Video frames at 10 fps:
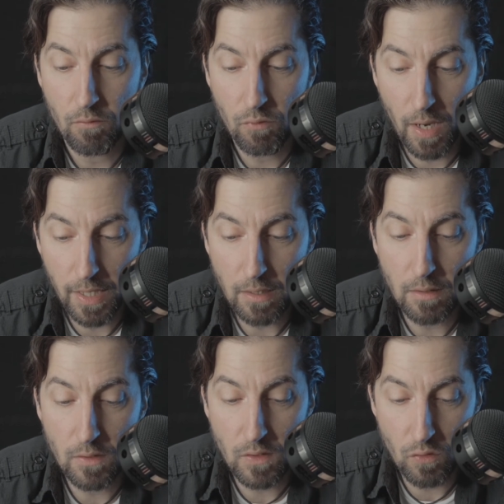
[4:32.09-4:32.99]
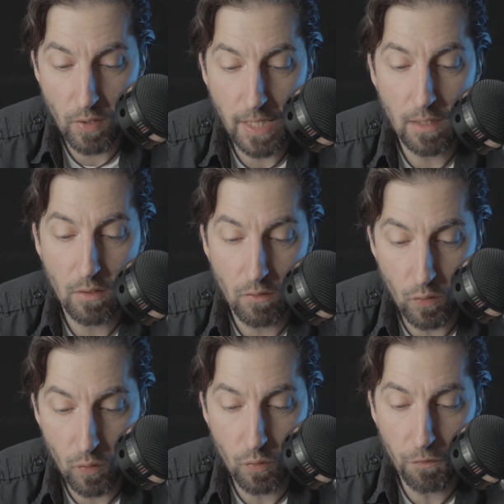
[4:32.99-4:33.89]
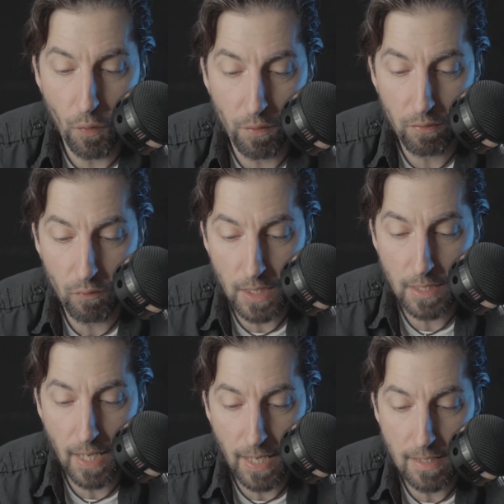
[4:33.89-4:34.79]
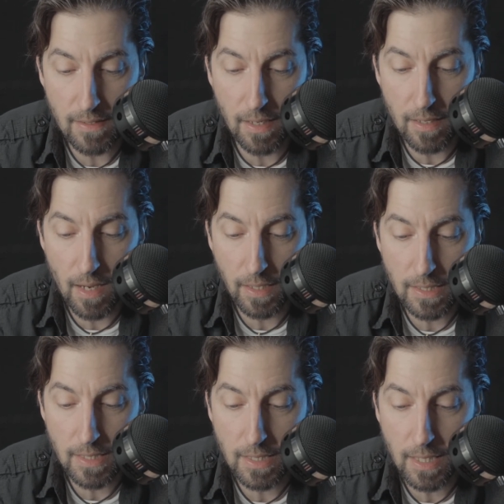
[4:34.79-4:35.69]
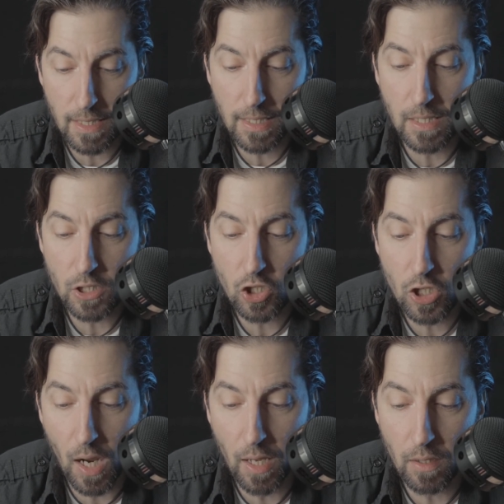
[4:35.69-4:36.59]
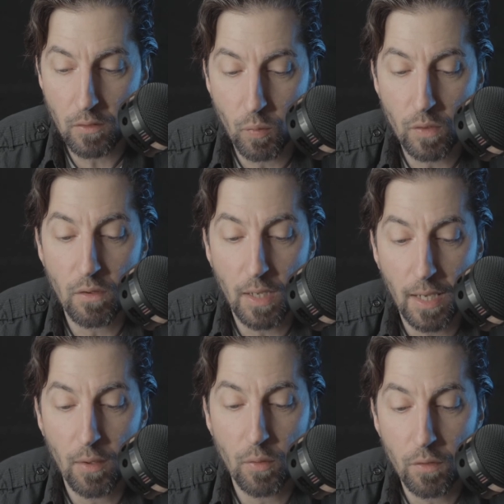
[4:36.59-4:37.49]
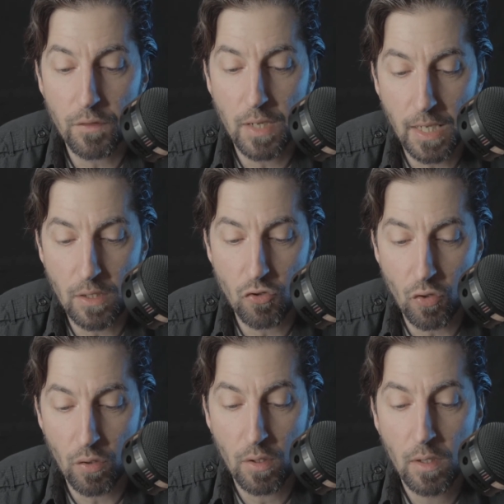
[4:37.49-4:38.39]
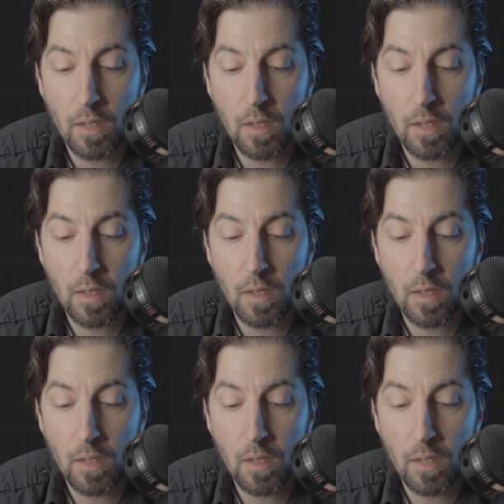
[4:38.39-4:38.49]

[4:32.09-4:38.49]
right straight through for 3 days and nights till the child was out of danger.